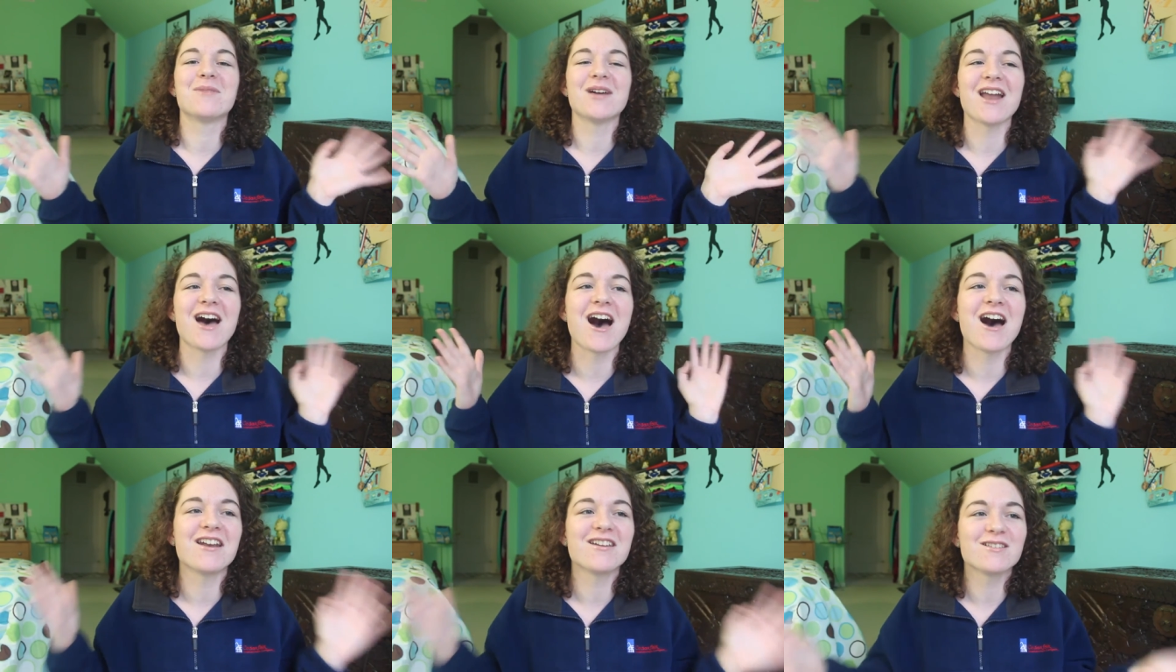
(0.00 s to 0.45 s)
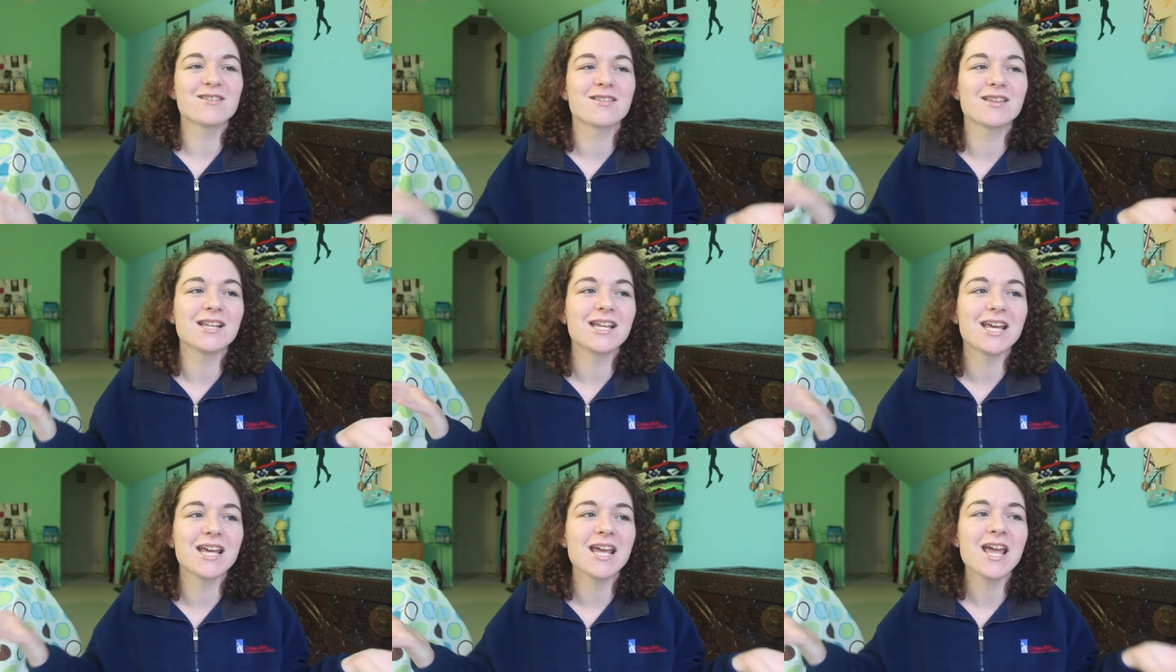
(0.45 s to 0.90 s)
But
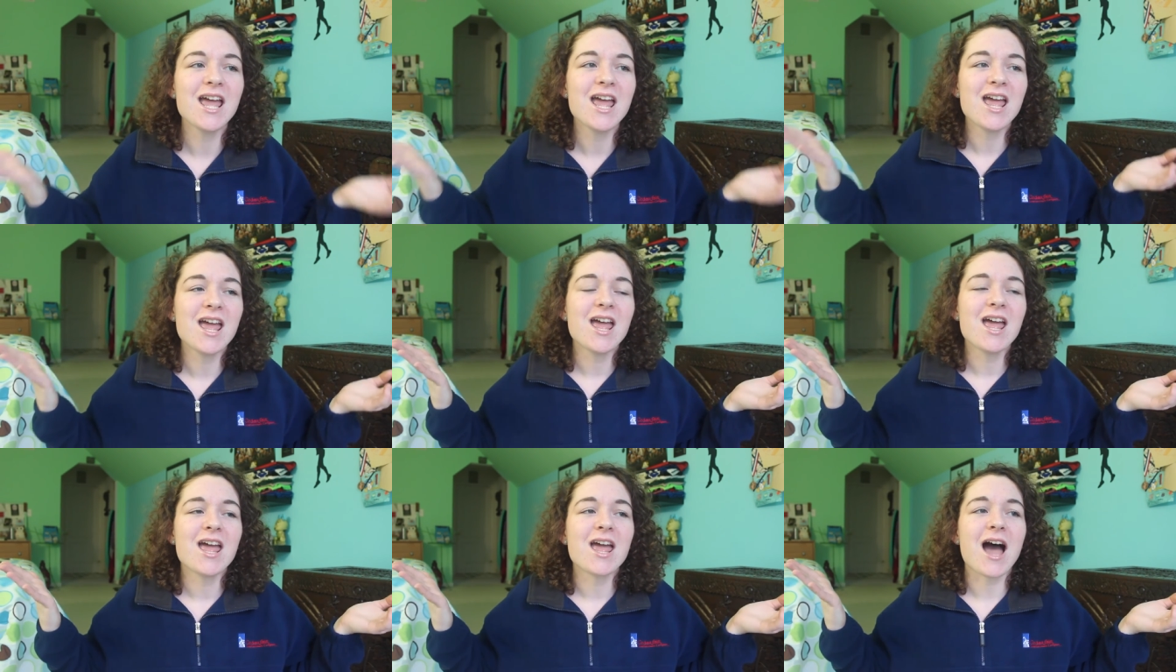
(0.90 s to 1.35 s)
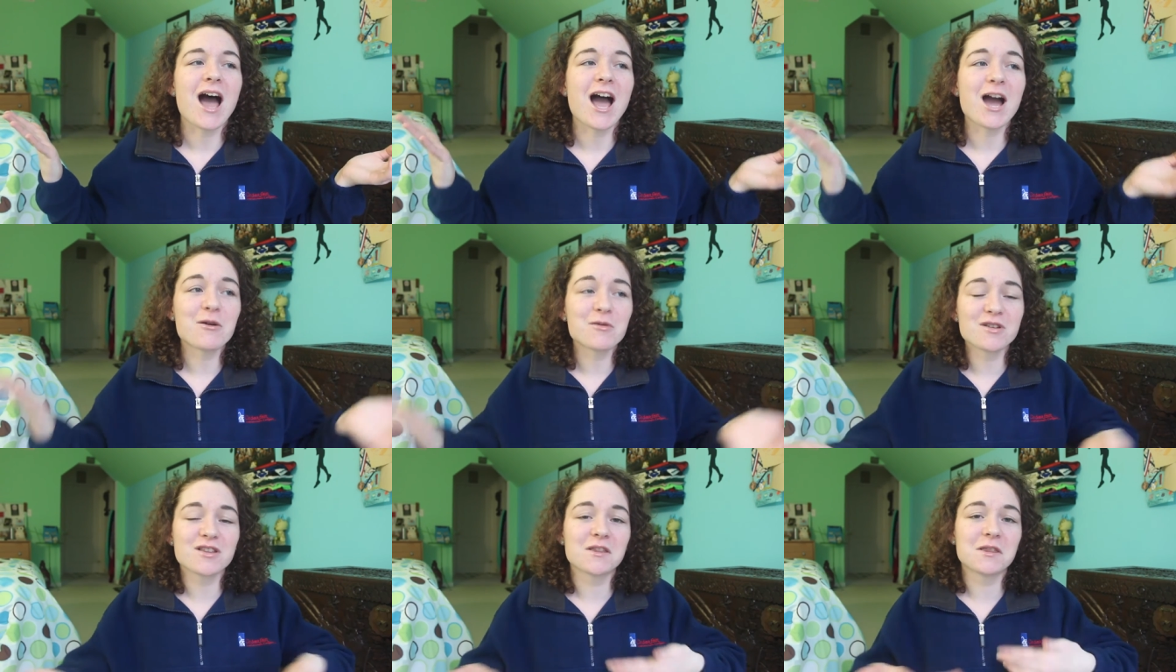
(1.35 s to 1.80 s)
honestly,
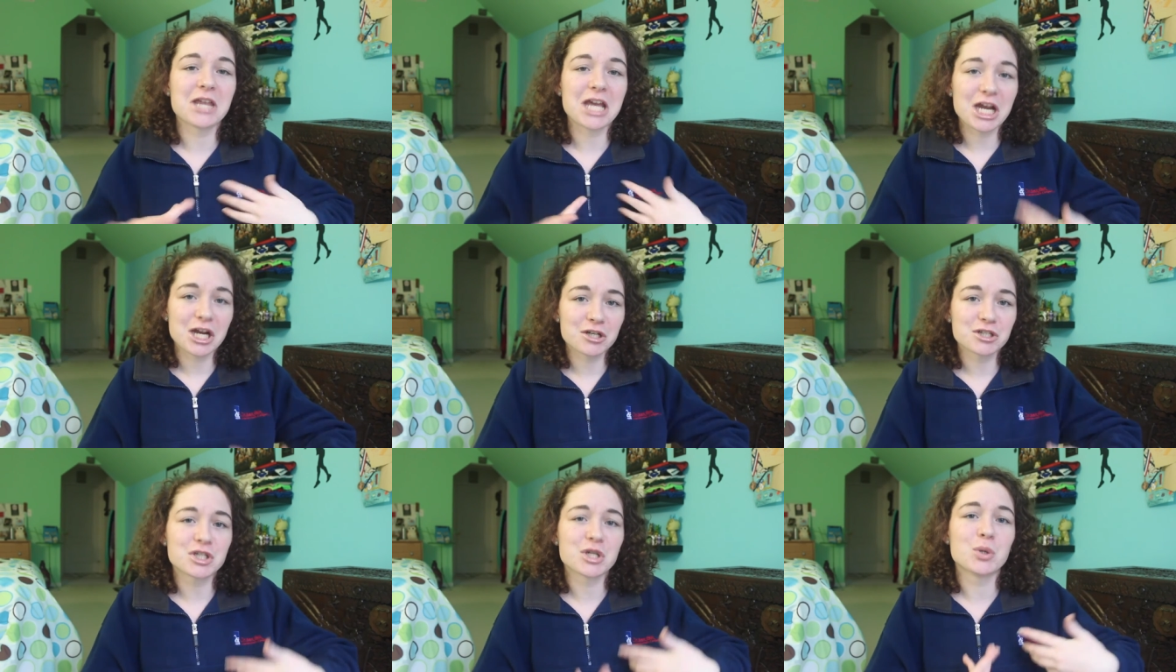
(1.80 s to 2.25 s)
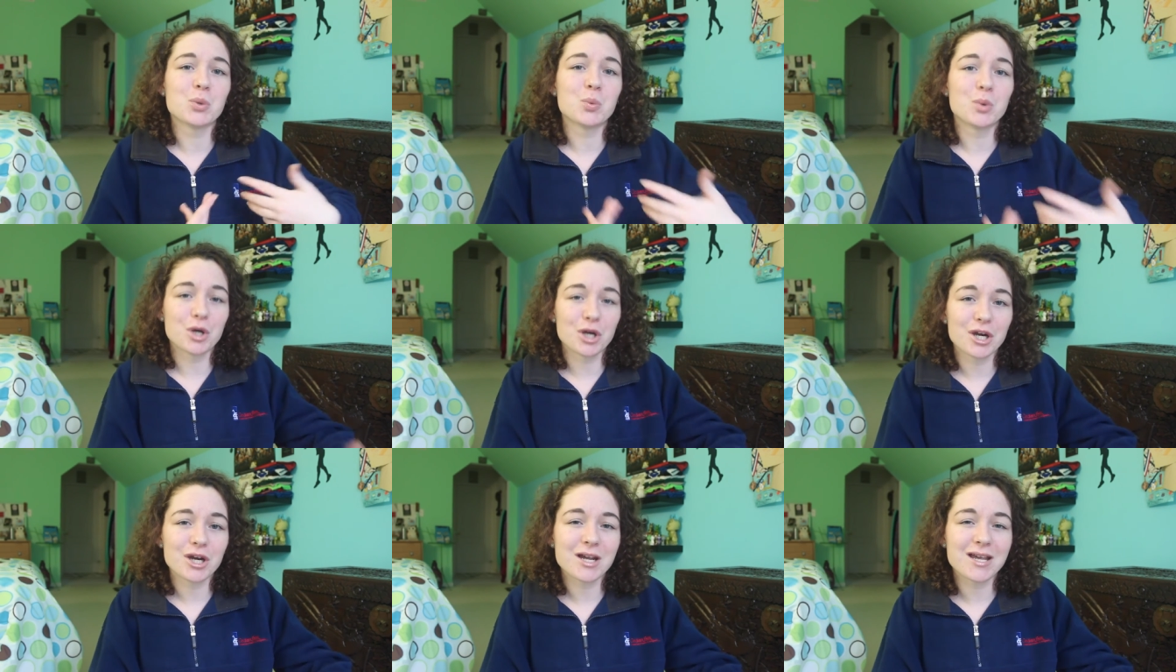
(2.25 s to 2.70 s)
I was there to
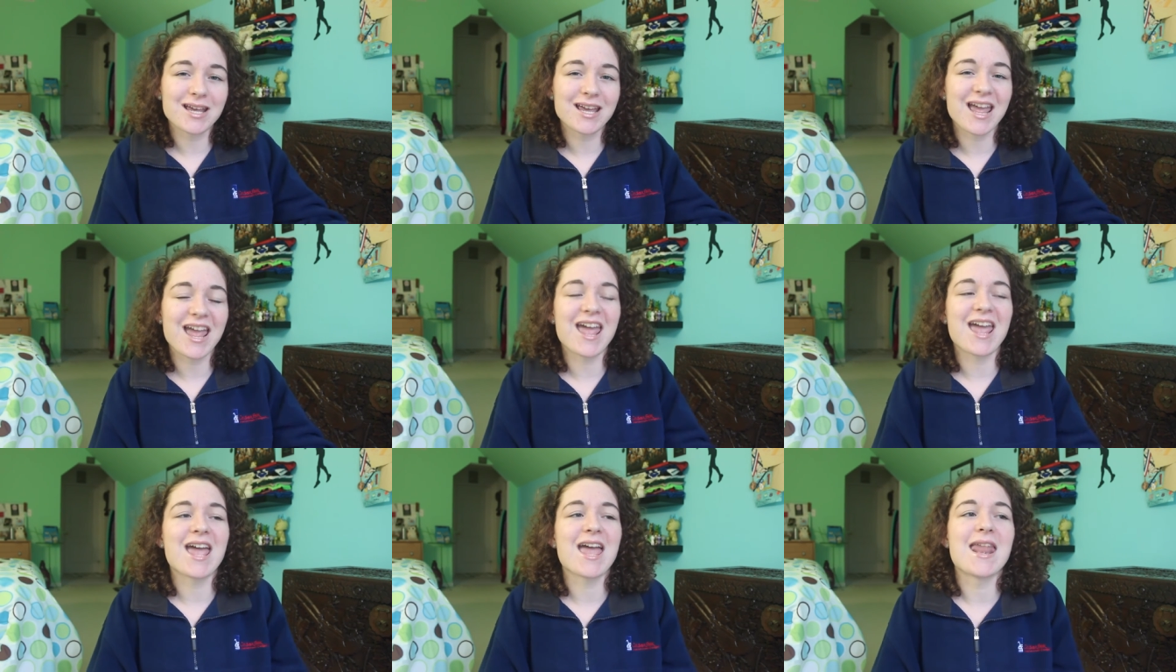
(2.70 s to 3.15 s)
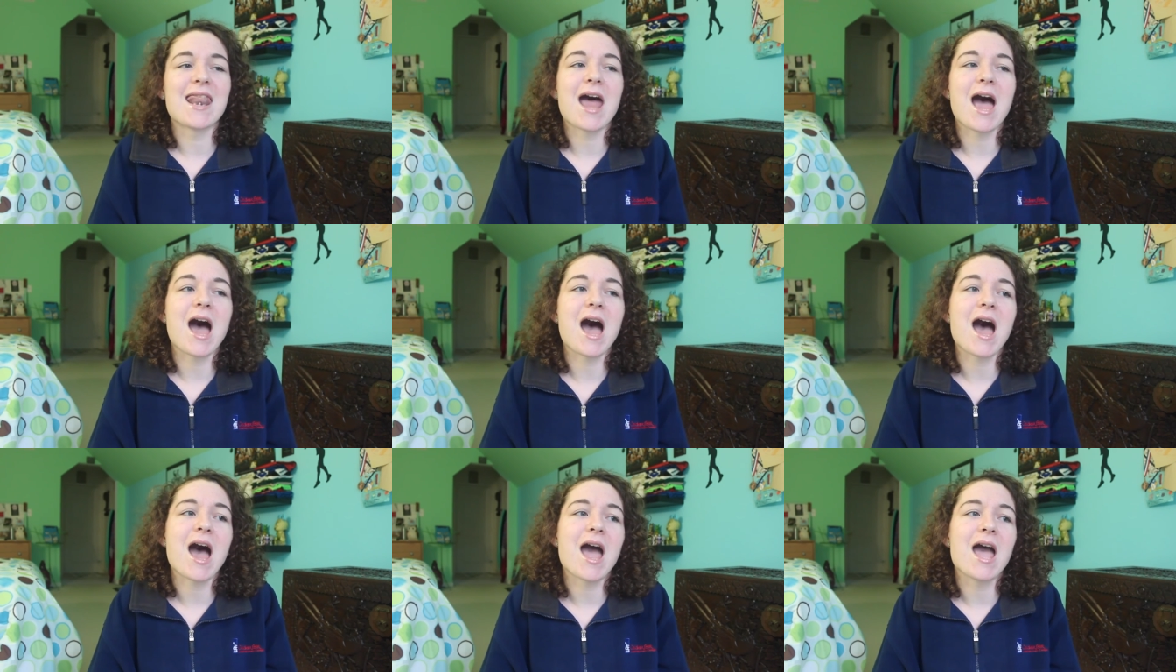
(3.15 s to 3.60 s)
work and
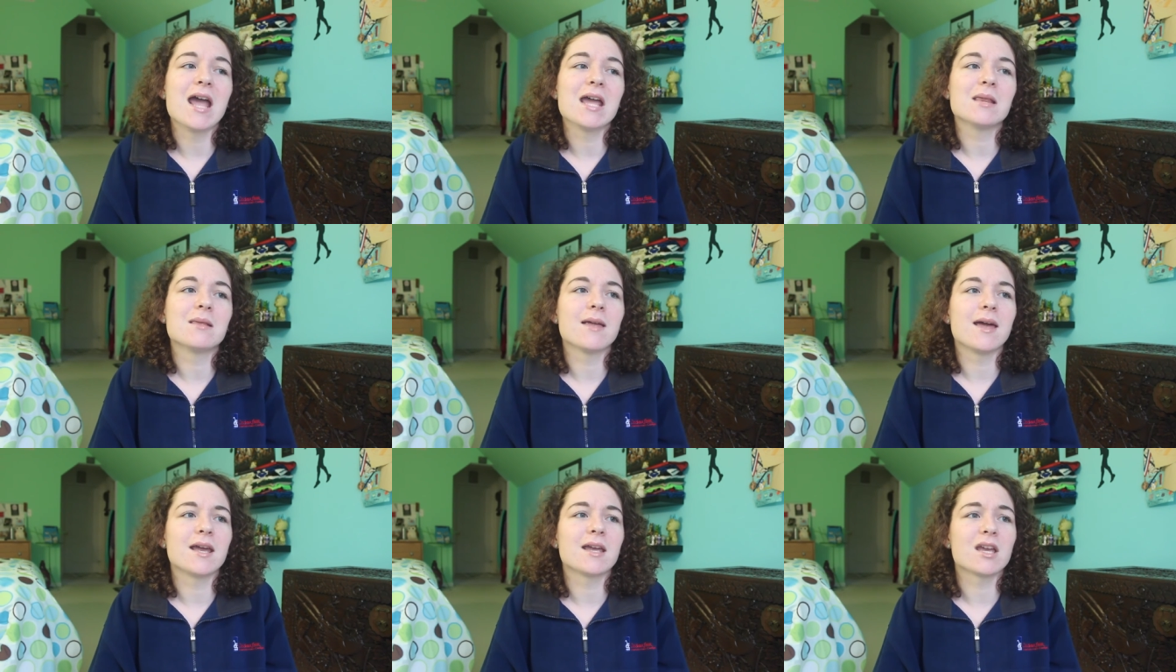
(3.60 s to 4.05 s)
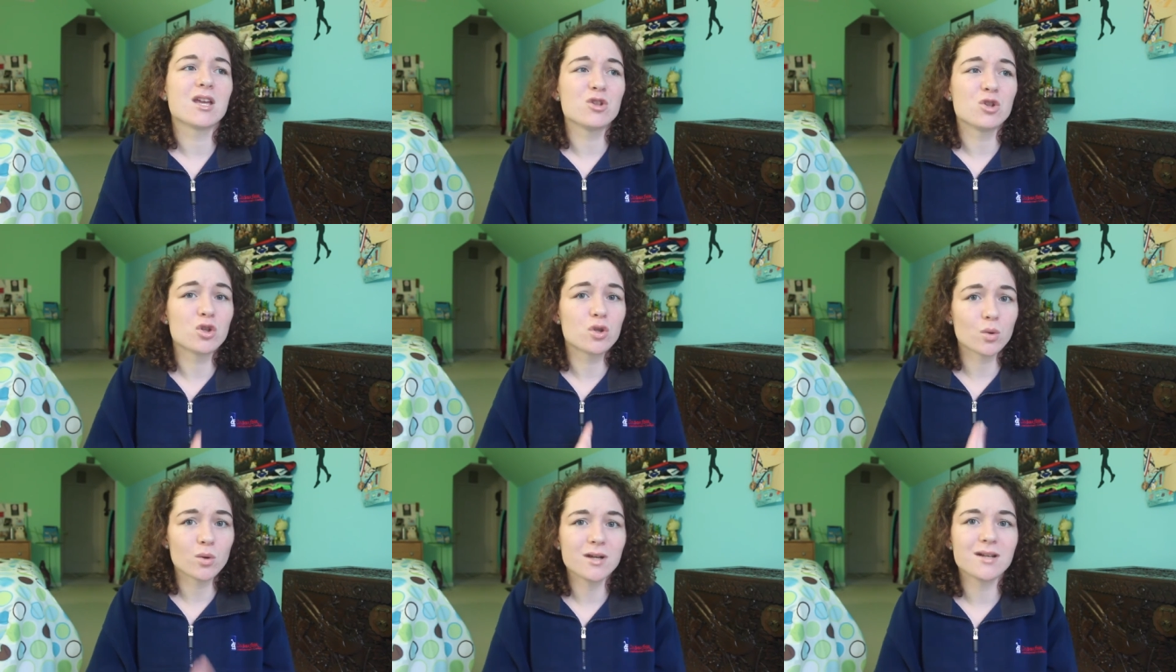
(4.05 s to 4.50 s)
I like
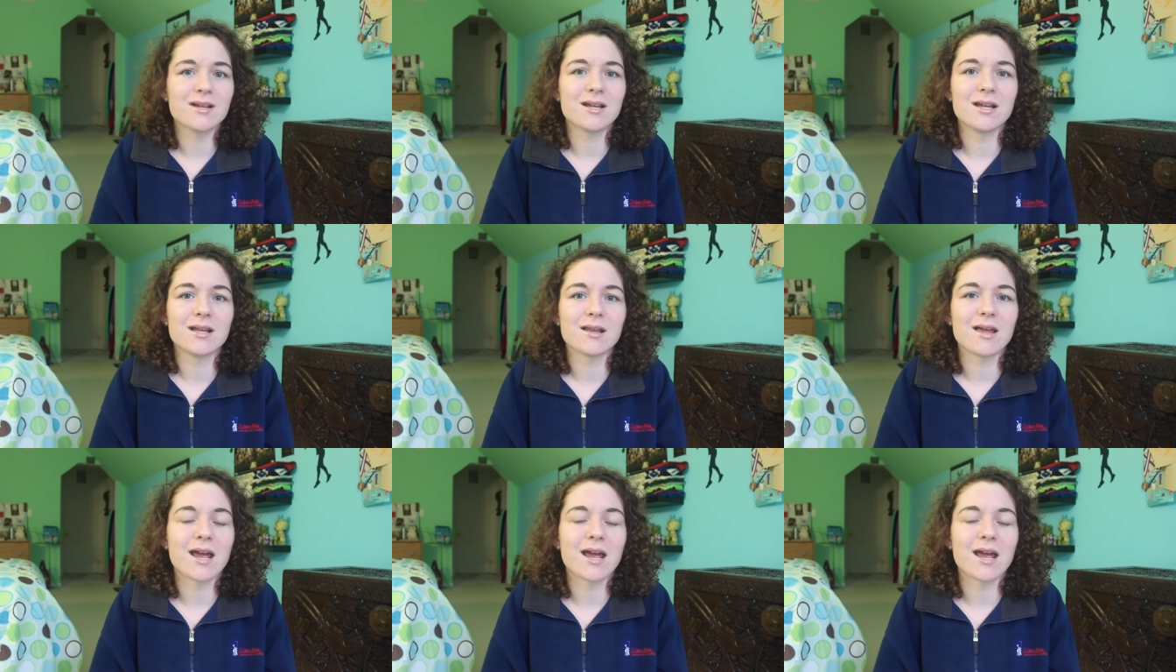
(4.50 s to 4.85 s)
enjoyed it.